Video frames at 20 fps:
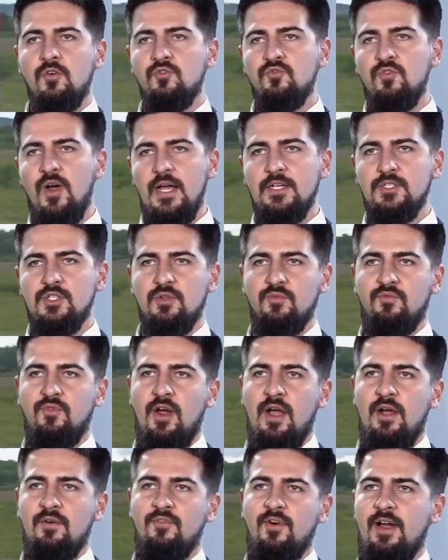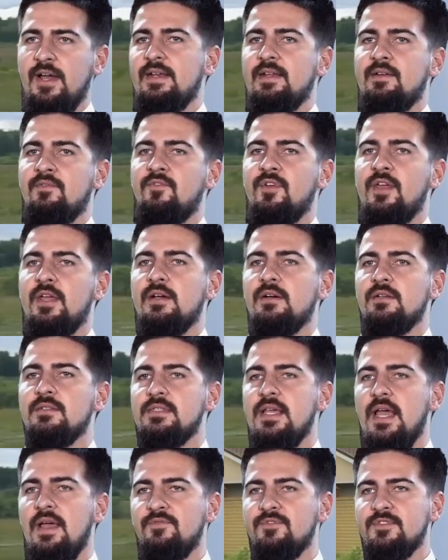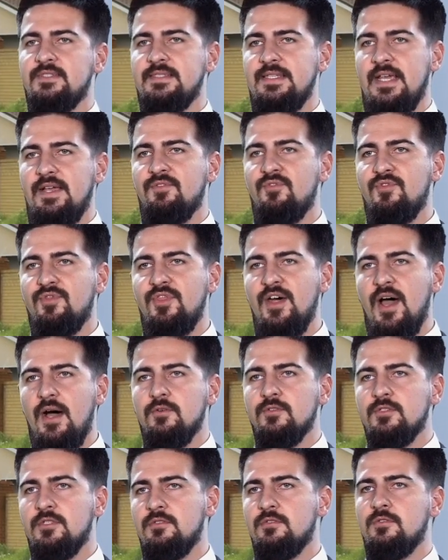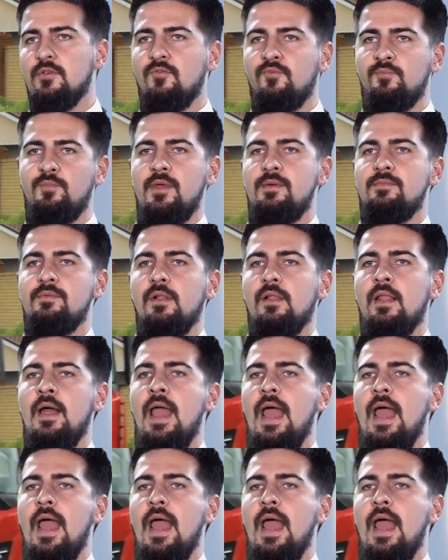Russian firefighting vehicles have saved thousands of people